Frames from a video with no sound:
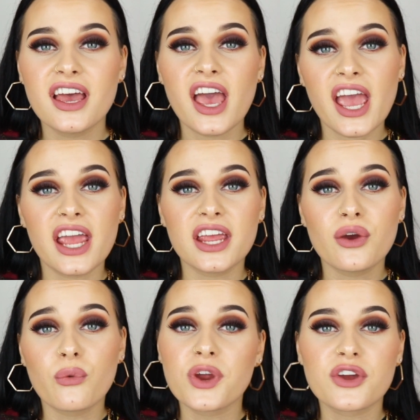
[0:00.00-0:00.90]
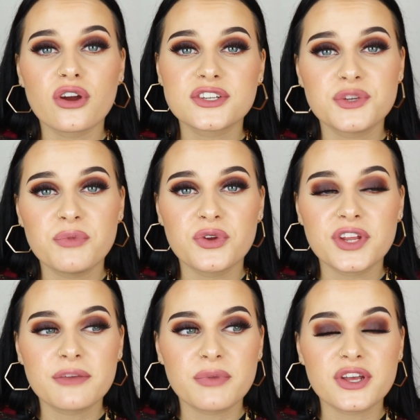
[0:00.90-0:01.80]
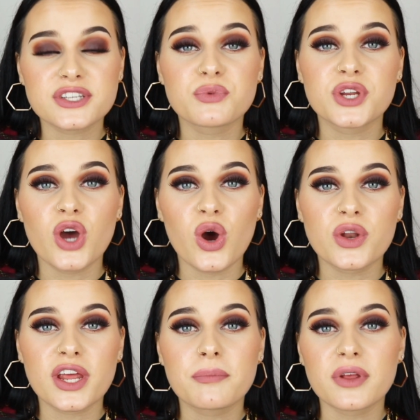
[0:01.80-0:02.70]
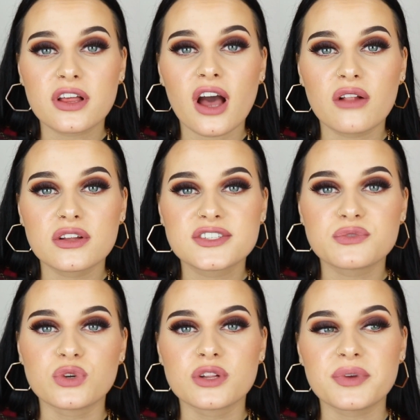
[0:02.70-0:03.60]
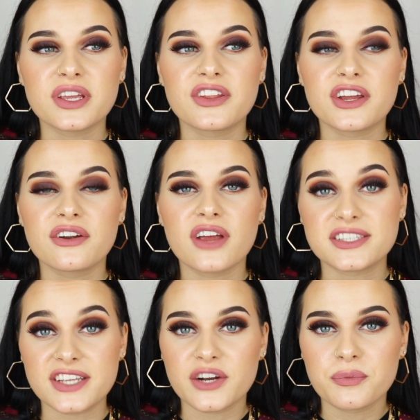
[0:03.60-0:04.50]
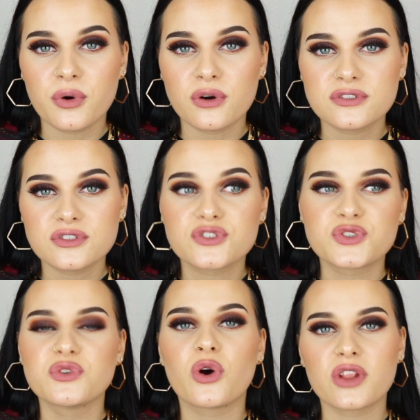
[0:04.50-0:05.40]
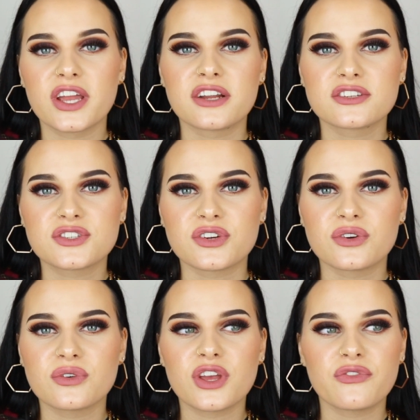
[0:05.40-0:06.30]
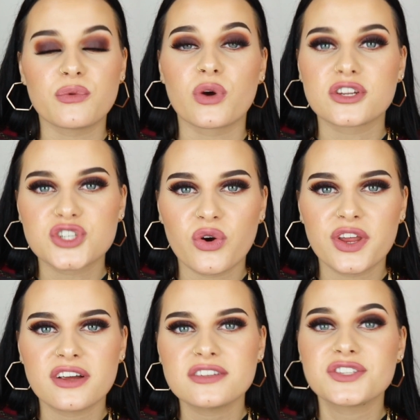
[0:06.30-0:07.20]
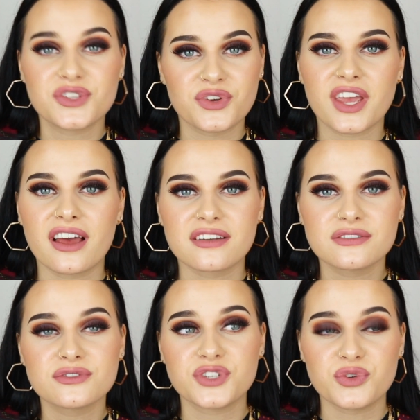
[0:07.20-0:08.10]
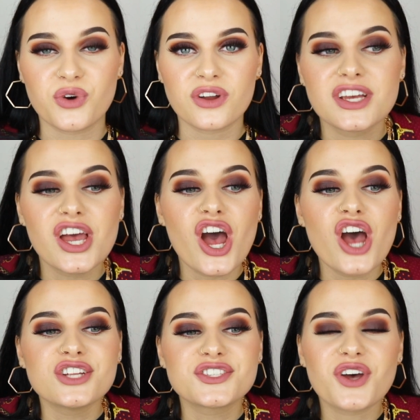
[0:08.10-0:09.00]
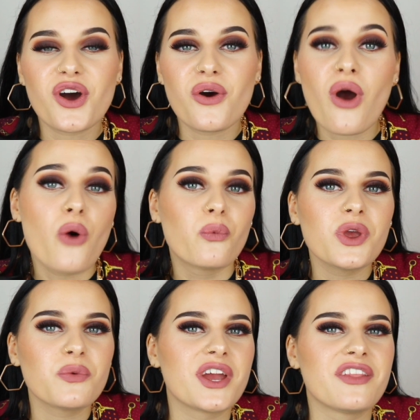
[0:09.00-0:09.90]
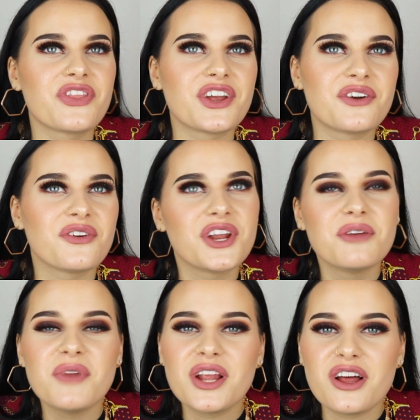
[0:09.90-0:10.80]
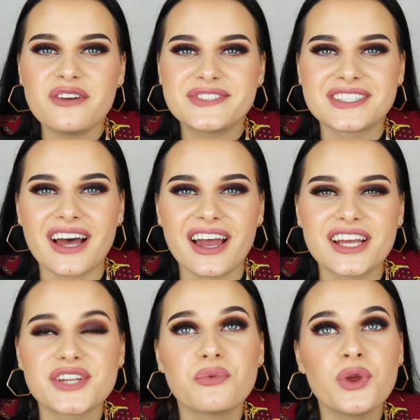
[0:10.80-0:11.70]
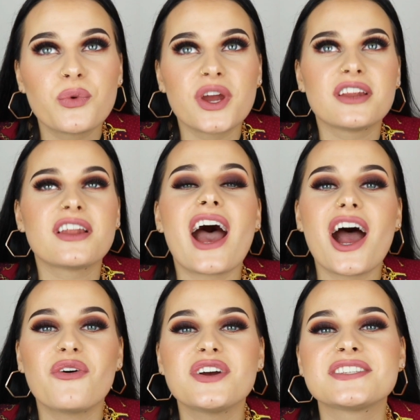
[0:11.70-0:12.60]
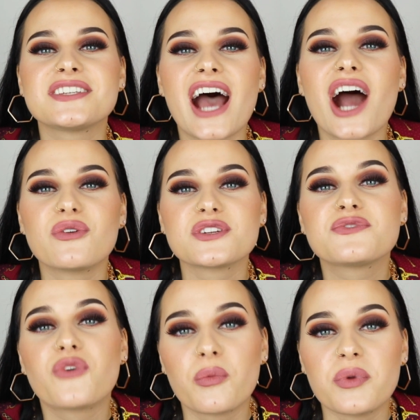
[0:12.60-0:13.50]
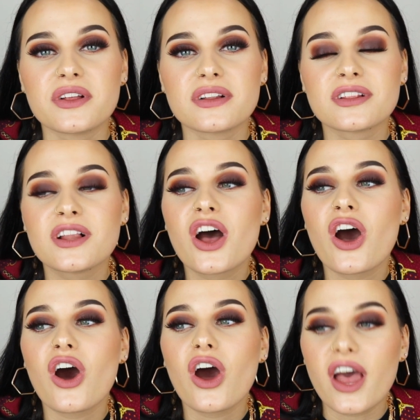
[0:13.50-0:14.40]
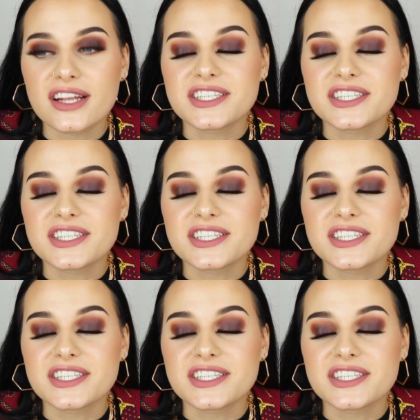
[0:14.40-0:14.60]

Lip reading: hey, we're going to Munich because we know that Bill Kaulitz will be there at the airport sooner or later, so if you want to join us, you can. Do you want? So we went there in the middle of the night. We waited hours and hours for Bill at